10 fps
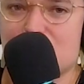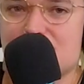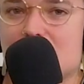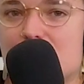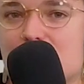
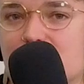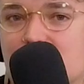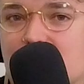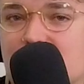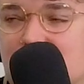stable
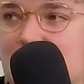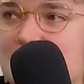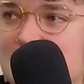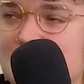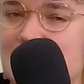for these
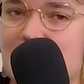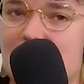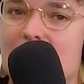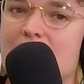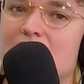guys to
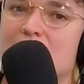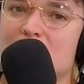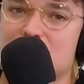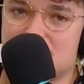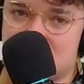stay,
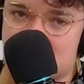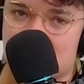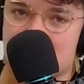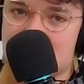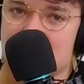to get
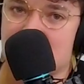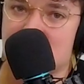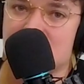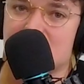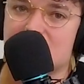services that they
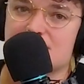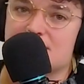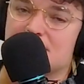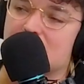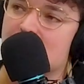need to
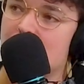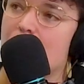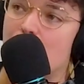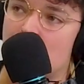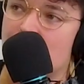then
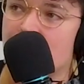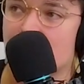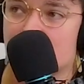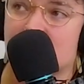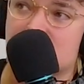hopefully
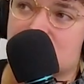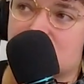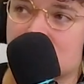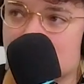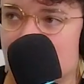
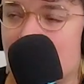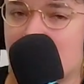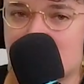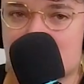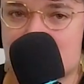re-enter
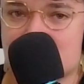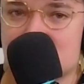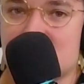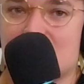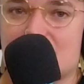back into
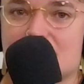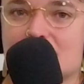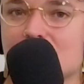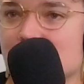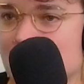
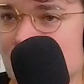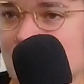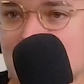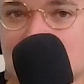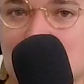society,
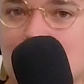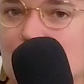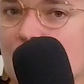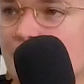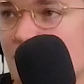
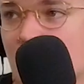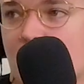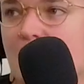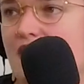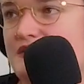stable,
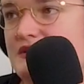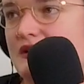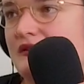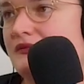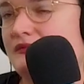permanent
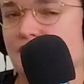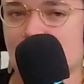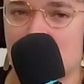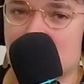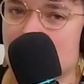housing,
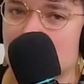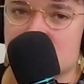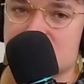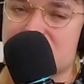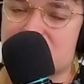not being part of
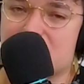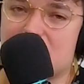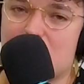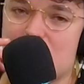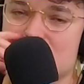the system
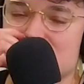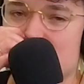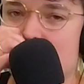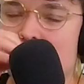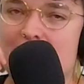anymore.
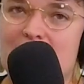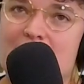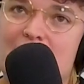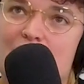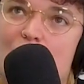So
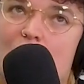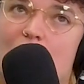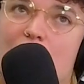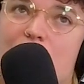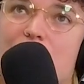
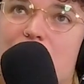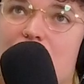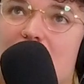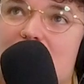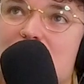over the
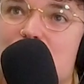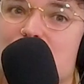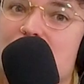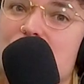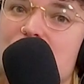last
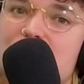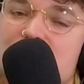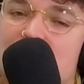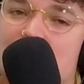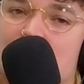3
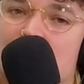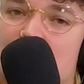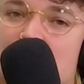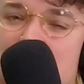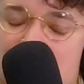years, we were
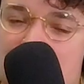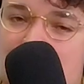able to get a